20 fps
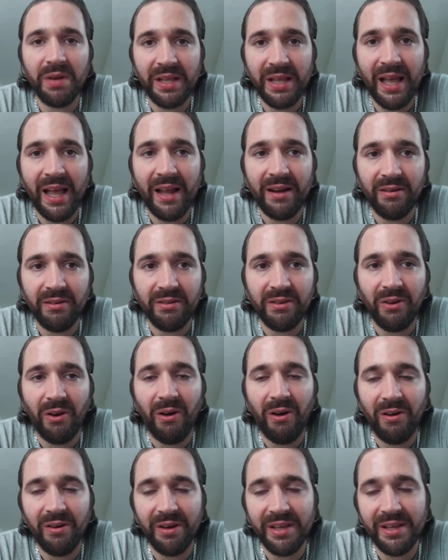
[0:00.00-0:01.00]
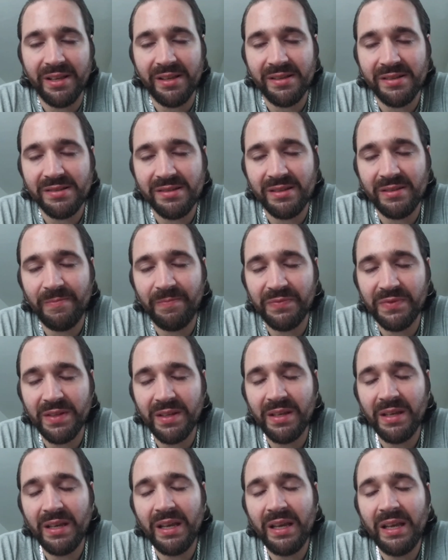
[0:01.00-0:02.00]
Neanderthal, is
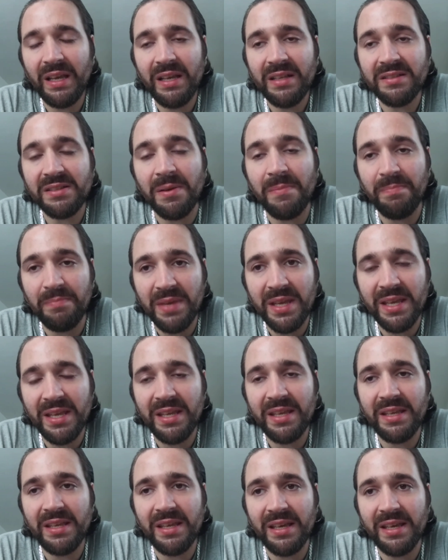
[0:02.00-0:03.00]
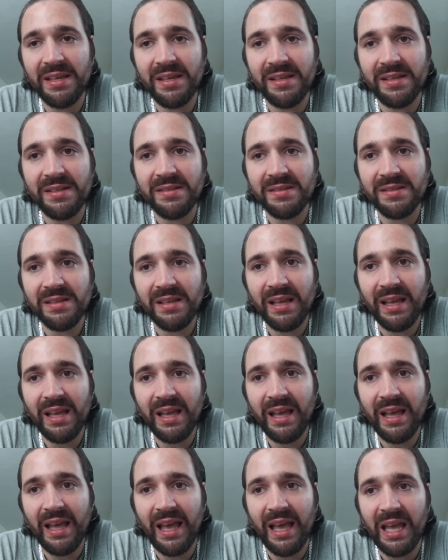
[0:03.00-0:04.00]
to me is
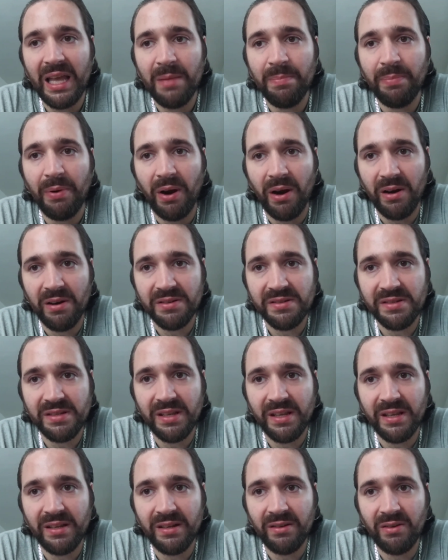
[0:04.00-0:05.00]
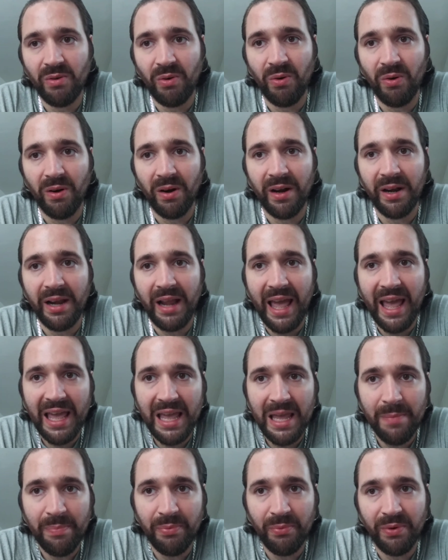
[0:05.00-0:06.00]
a person or an
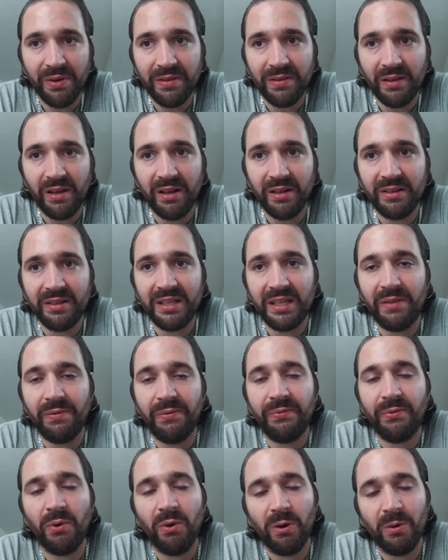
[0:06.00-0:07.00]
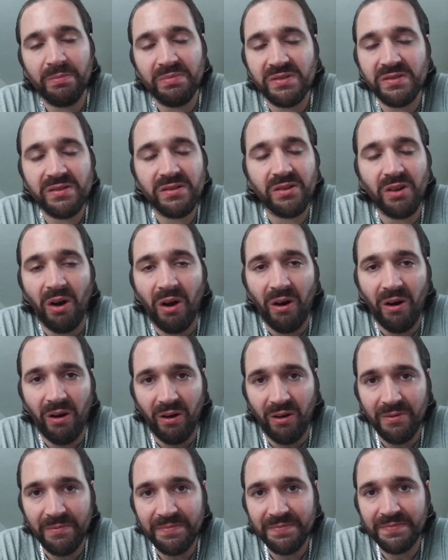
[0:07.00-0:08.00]
ape with a deformed
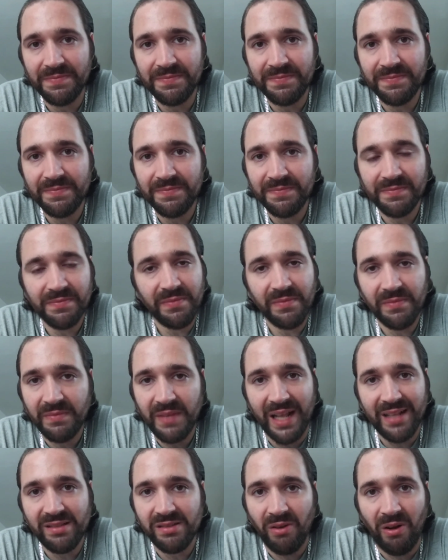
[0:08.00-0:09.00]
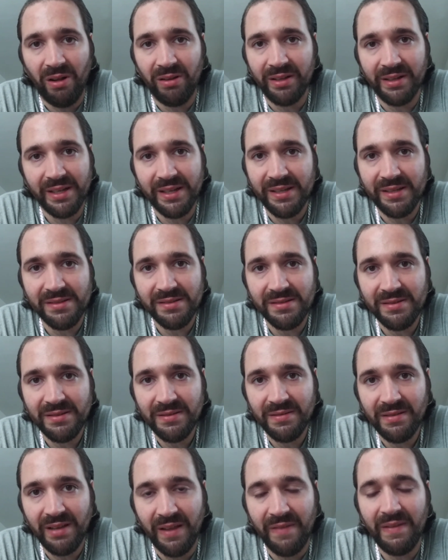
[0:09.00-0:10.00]
skull. That's all it is.
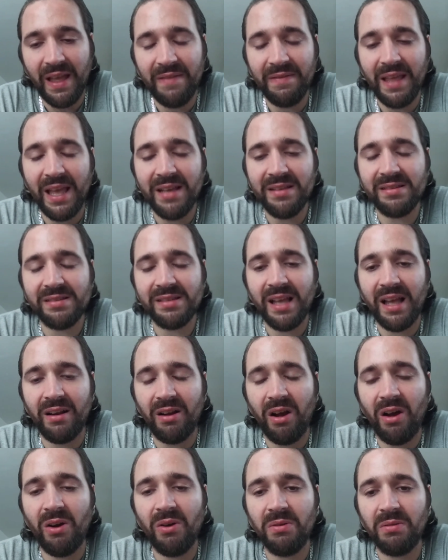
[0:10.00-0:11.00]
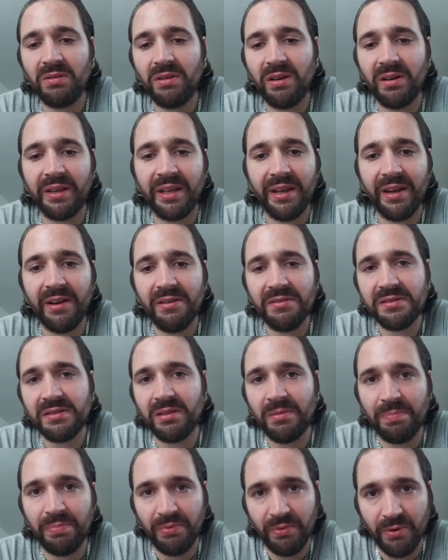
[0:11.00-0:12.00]
And then they said, oh, look, here's
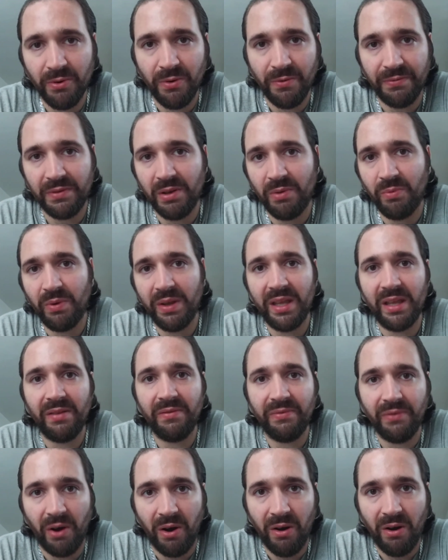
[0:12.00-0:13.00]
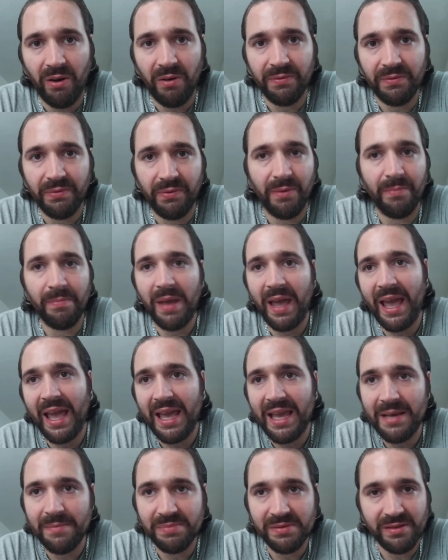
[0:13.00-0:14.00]
the proof that we evolved from
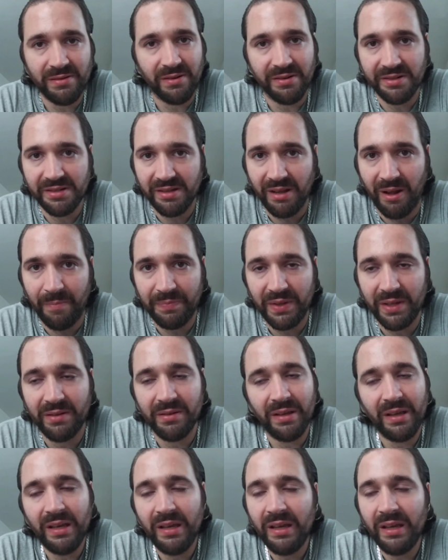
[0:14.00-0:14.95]
apes or something.